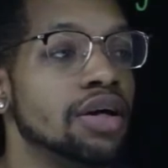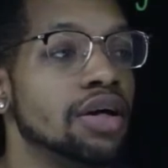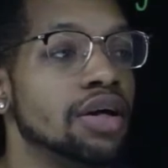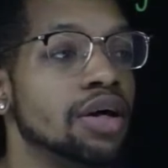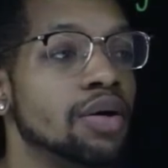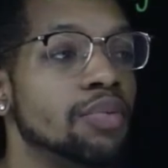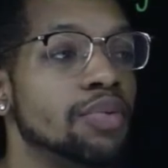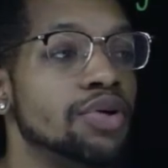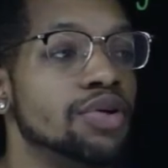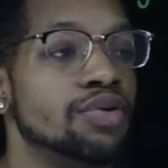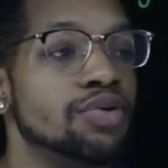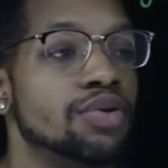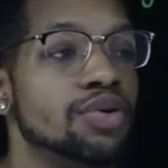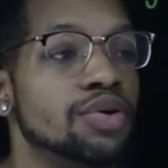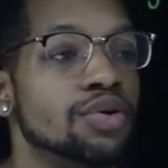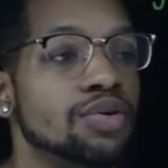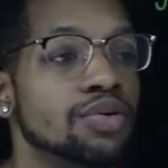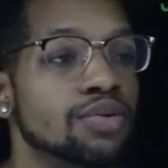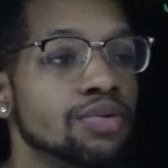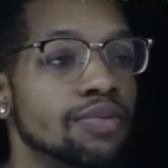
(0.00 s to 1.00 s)
And when you
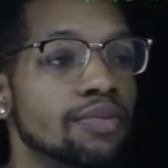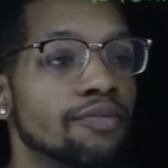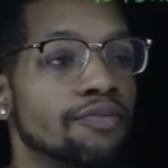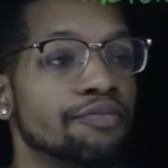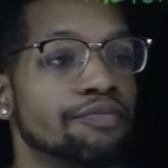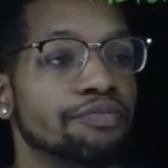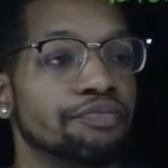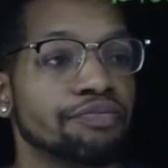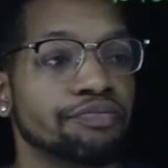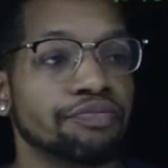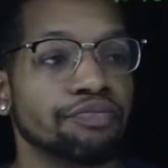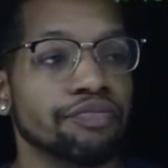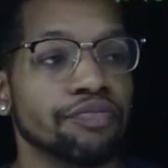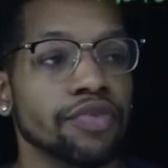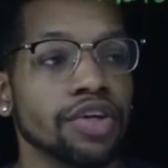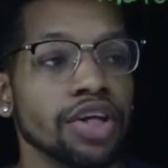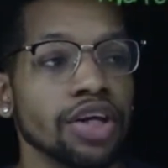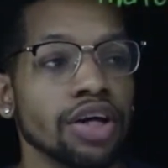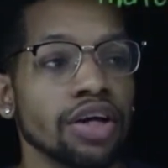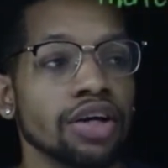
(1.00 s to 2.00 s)
do,
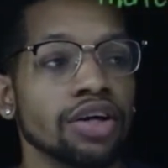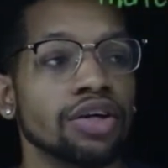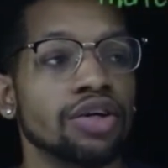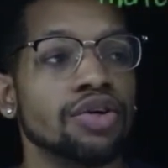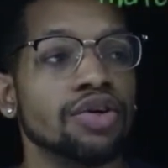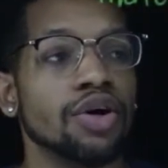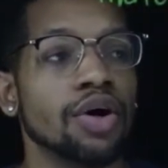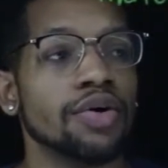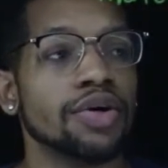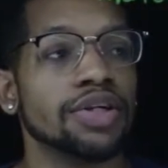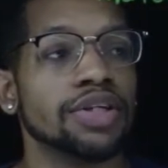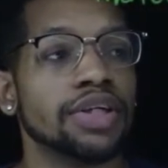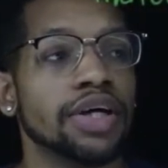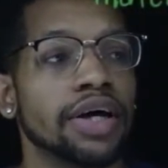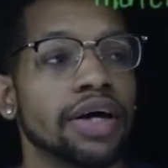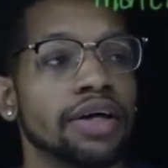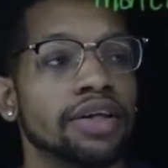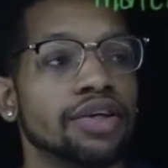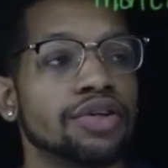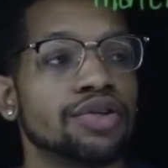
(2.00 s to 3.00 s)
you notice
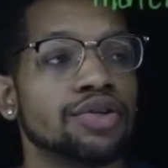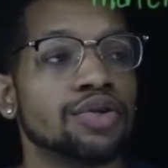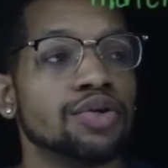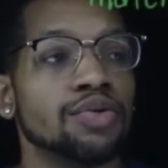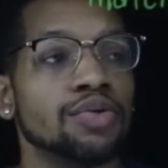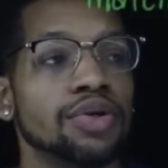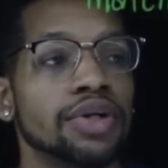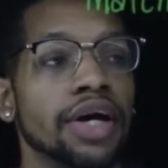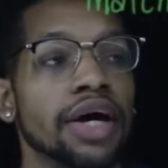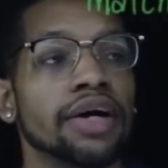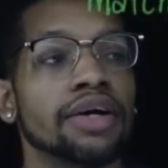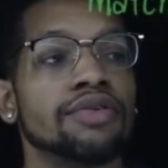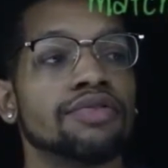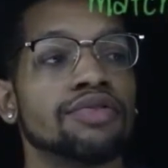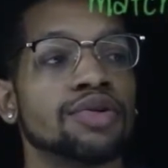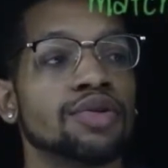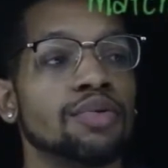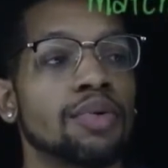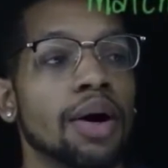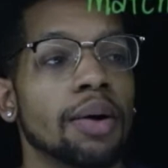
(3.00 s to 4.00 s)
that the negative
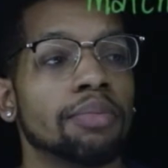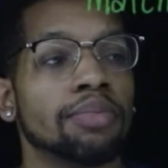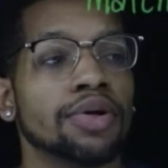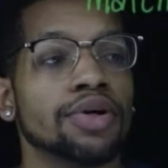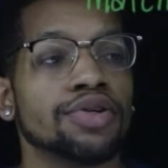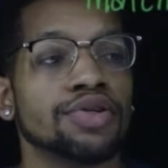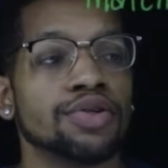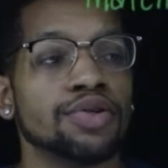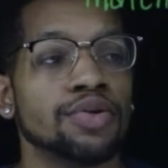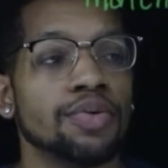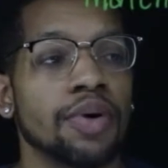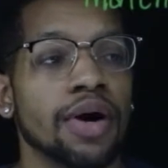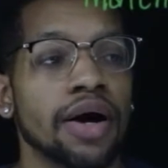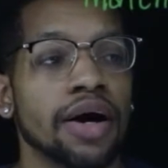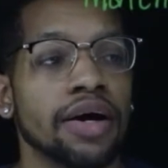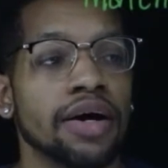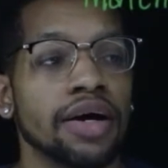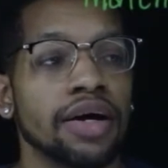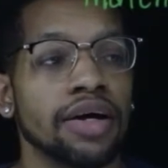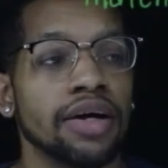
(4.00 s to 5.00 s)
2y plus
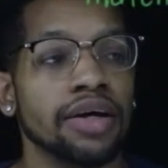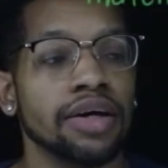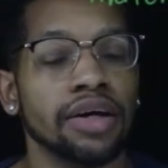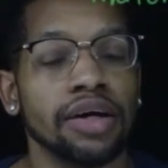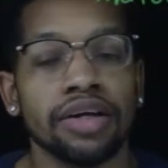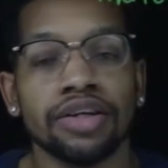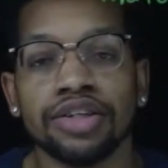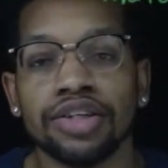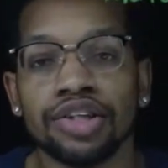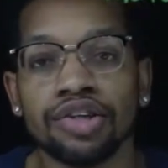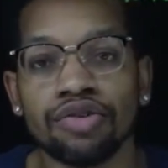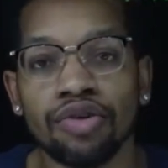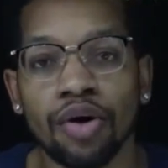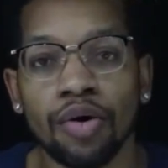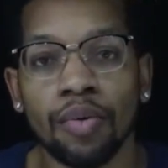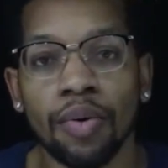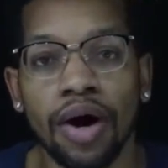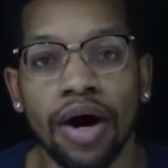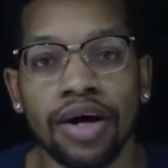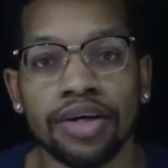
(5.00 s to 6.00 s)
2y is
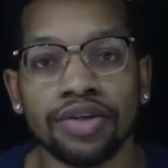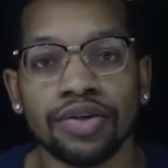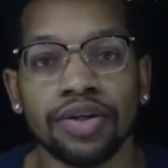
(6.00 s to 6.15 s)
0y.